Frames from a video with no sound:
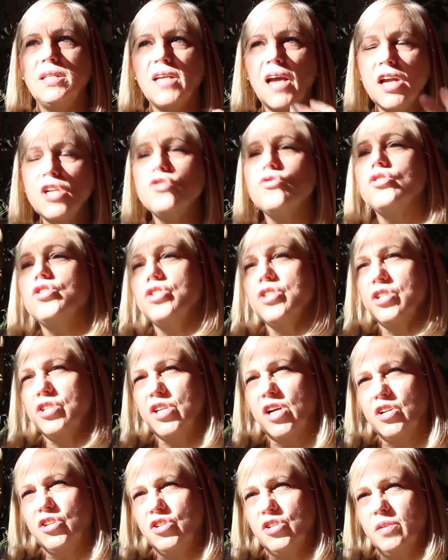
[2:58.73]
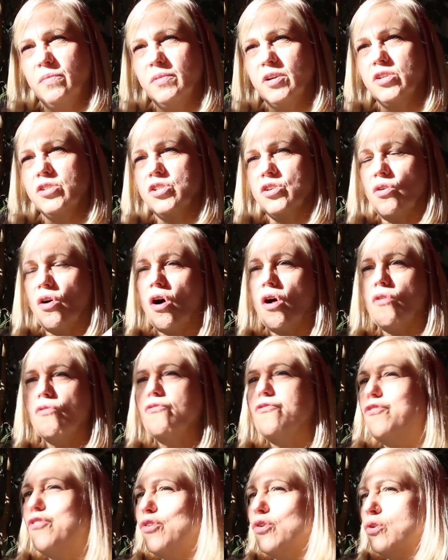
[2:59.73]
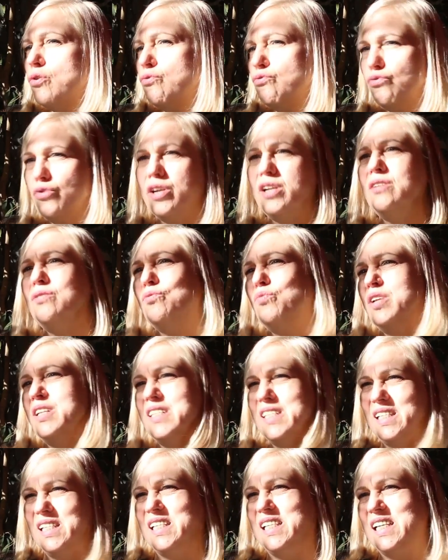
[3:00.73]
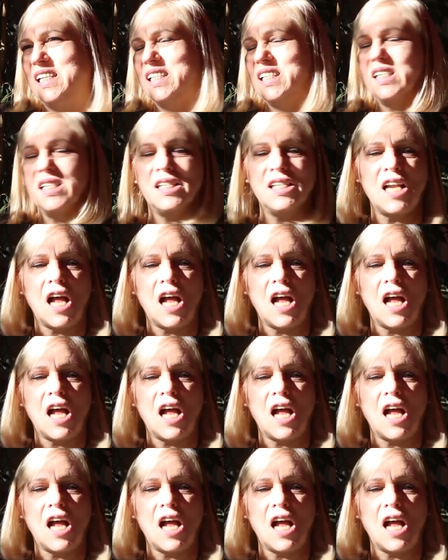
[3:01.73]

dangerous to touch them because they're all full and ridden with diseases, and